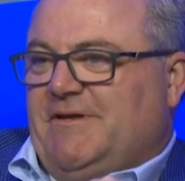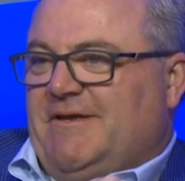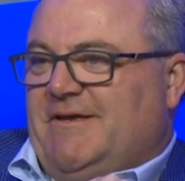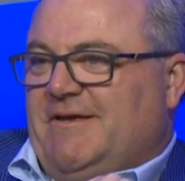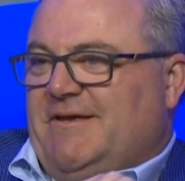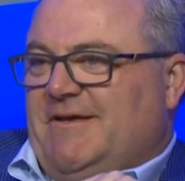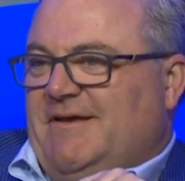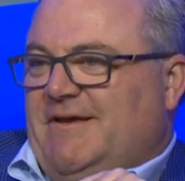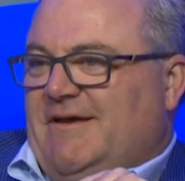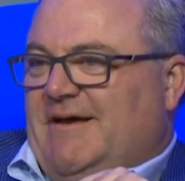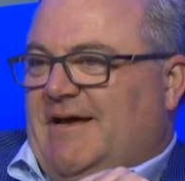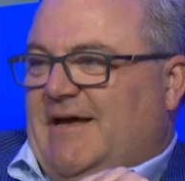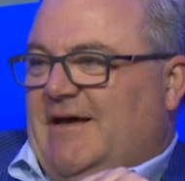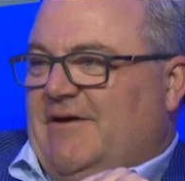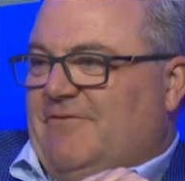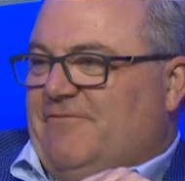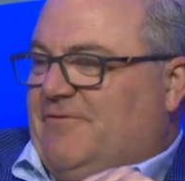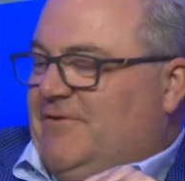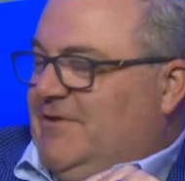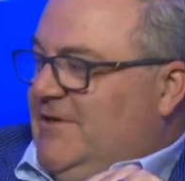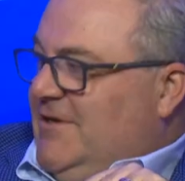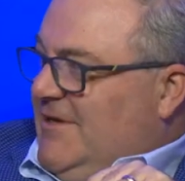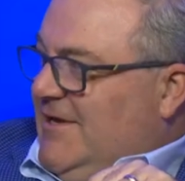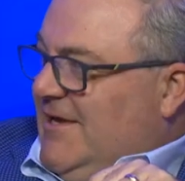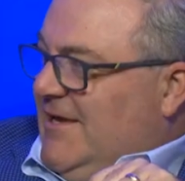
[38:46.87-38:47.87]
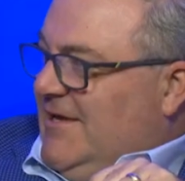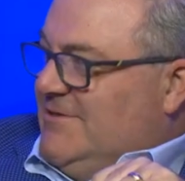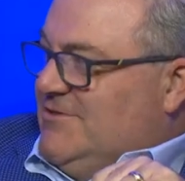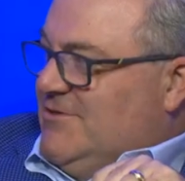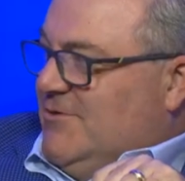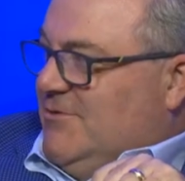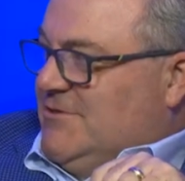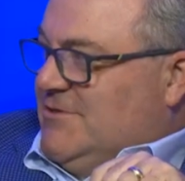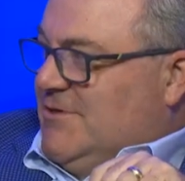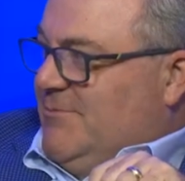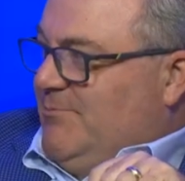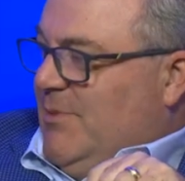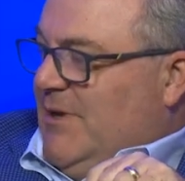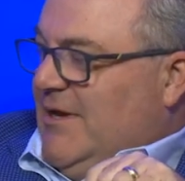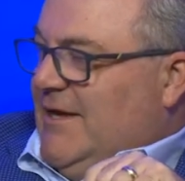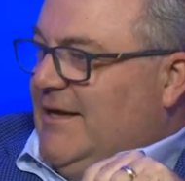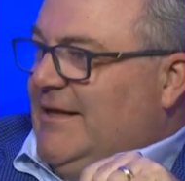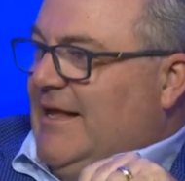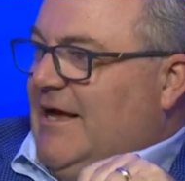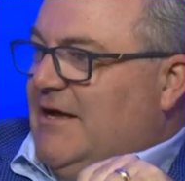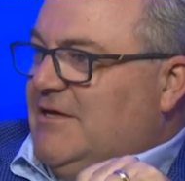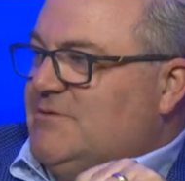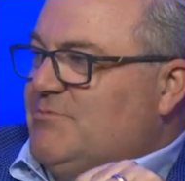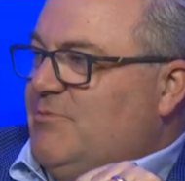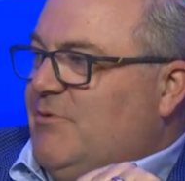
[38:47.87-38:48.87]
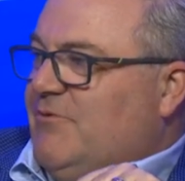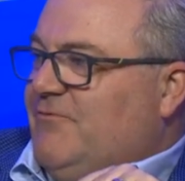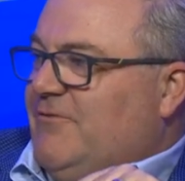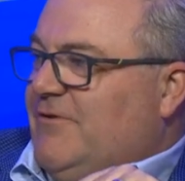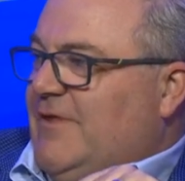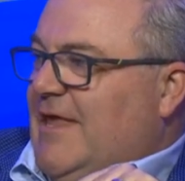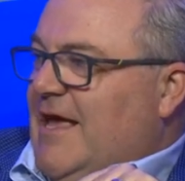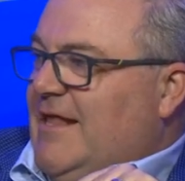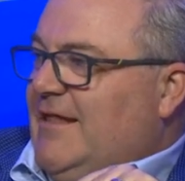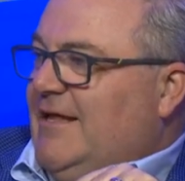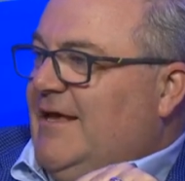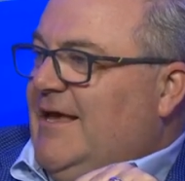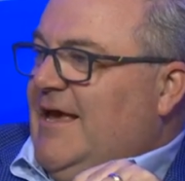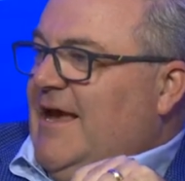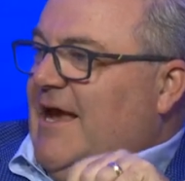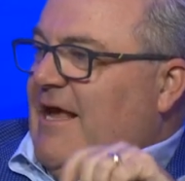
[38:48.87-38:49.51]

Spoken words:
Awesome. So it's a big announcement for that.